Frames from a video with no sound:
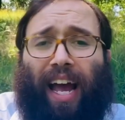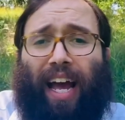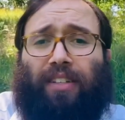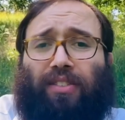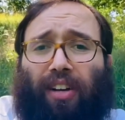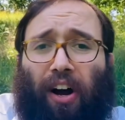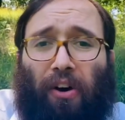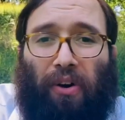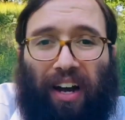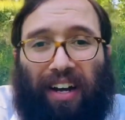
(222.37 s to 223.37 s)
And
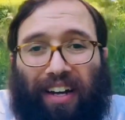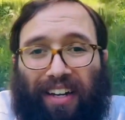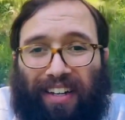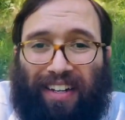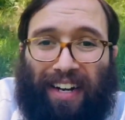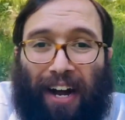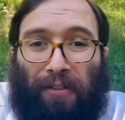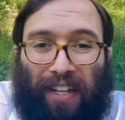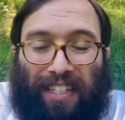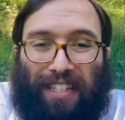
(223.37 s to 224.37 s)
so, God
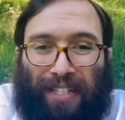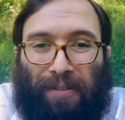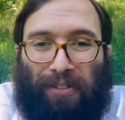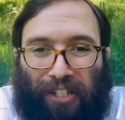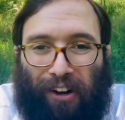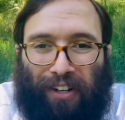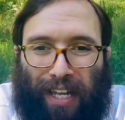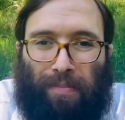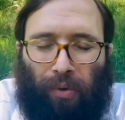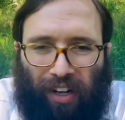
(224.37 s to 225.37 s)
willing, this is something we should all
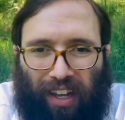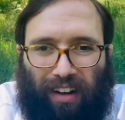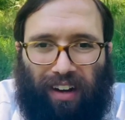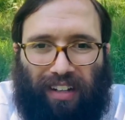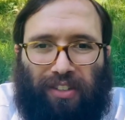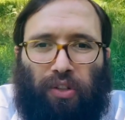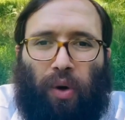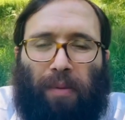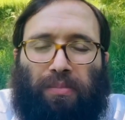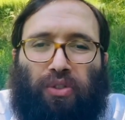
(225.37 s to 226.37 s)
keep working on, to
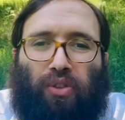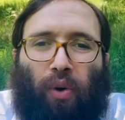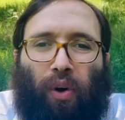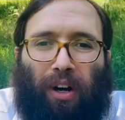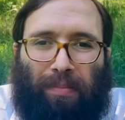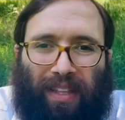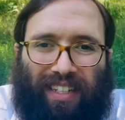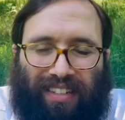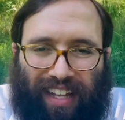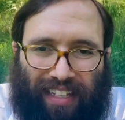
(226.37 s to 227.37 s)
absorb
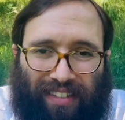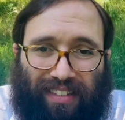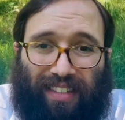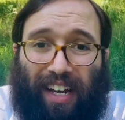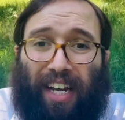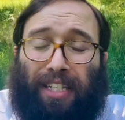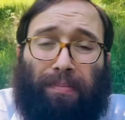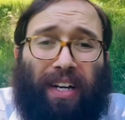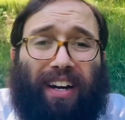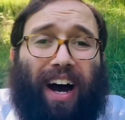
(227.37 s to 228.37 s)
these lessons, to
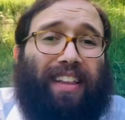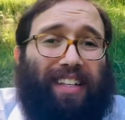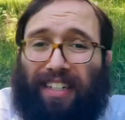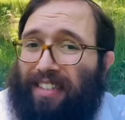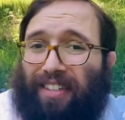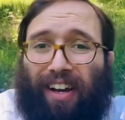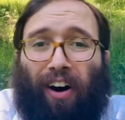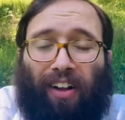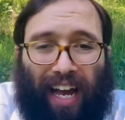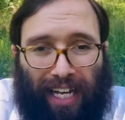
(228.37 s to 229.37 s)
bring godliness into
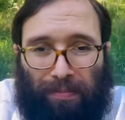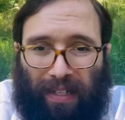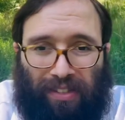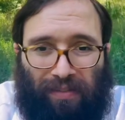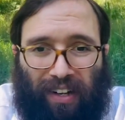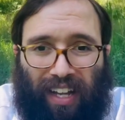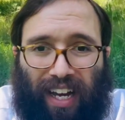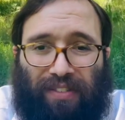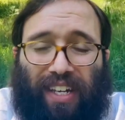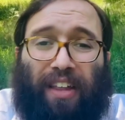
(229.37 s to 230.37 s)
all aspects of our
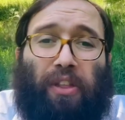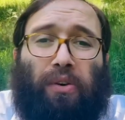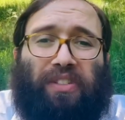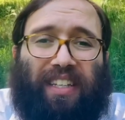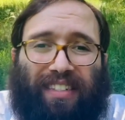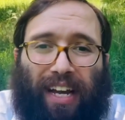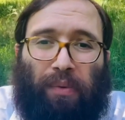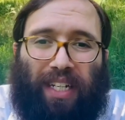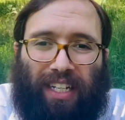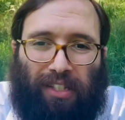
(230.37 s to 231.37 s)
lives. And those things that
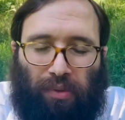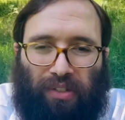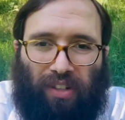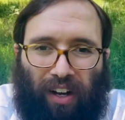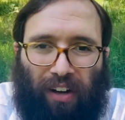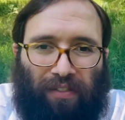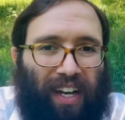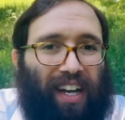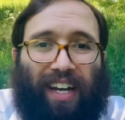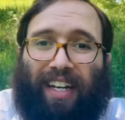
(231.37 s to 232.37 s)
we need to resolve
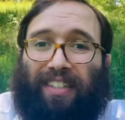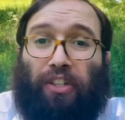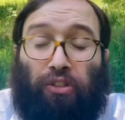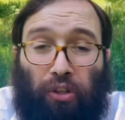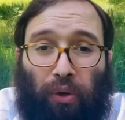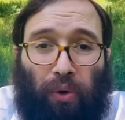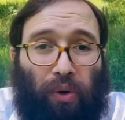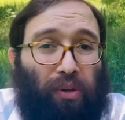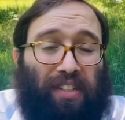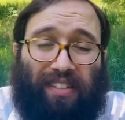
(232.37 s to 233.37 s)
to do
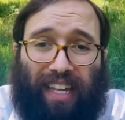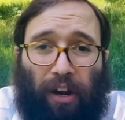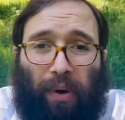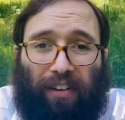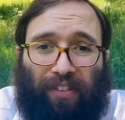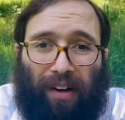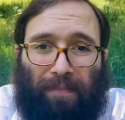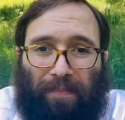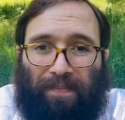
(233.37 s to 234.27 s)
or to stay away from,